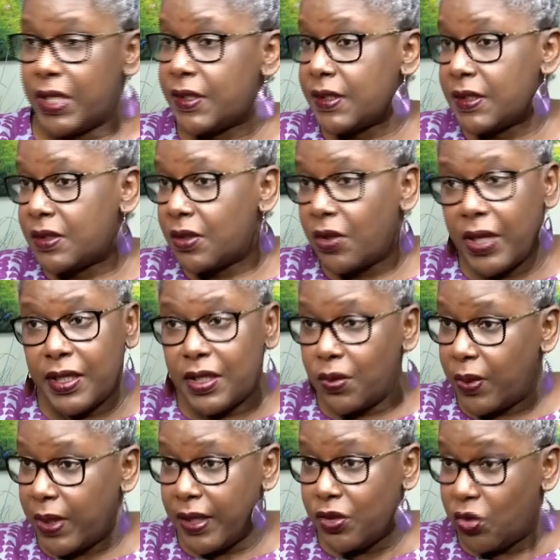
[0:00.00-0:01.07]
Race,
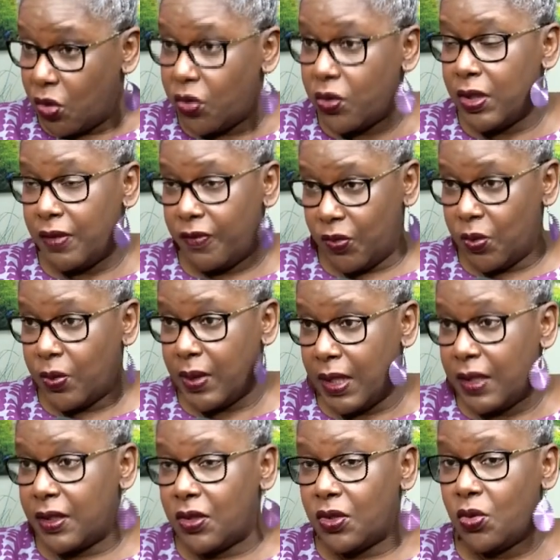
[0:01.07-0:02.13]
anywhere. If you
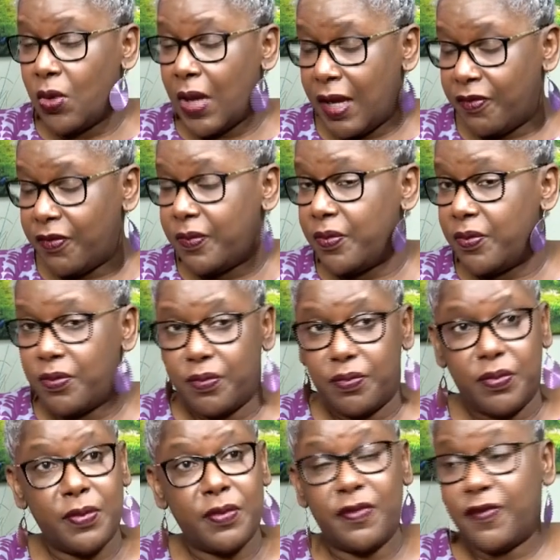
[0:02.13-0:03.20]
think you have
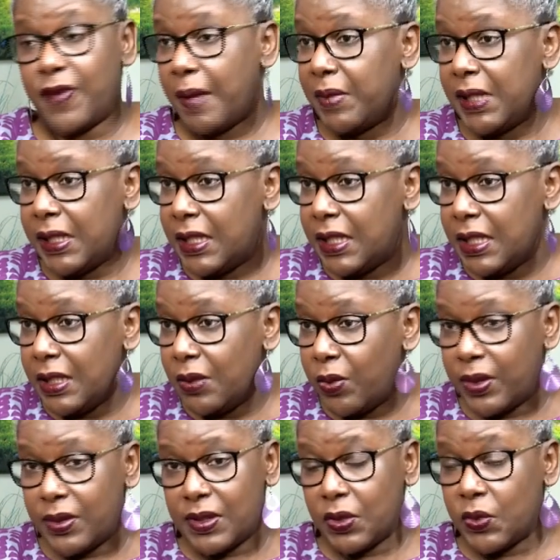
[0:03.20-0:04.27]
family
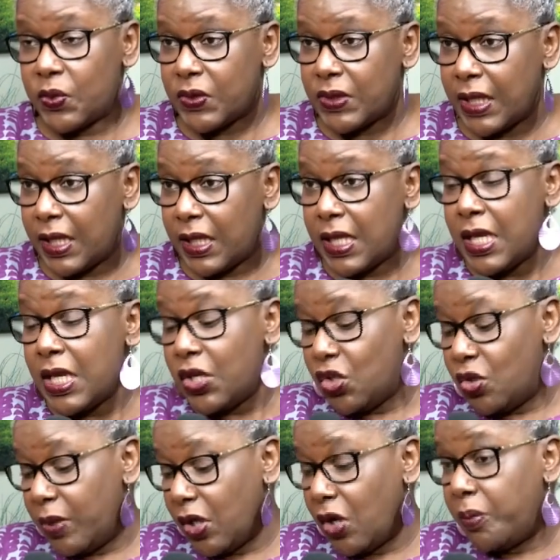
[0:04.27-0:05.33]
with sickle cell,
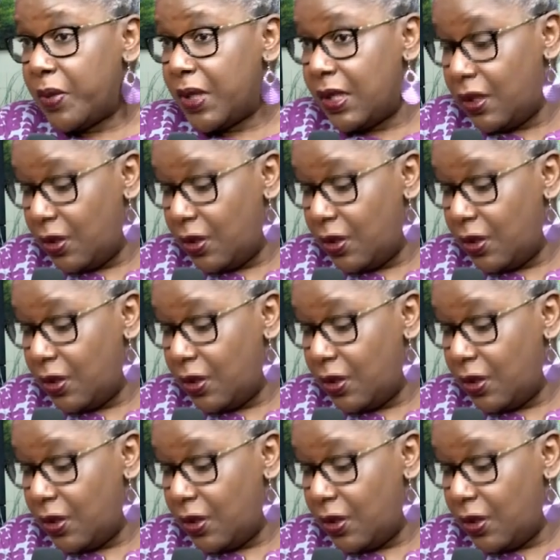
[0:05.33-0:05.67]
you may not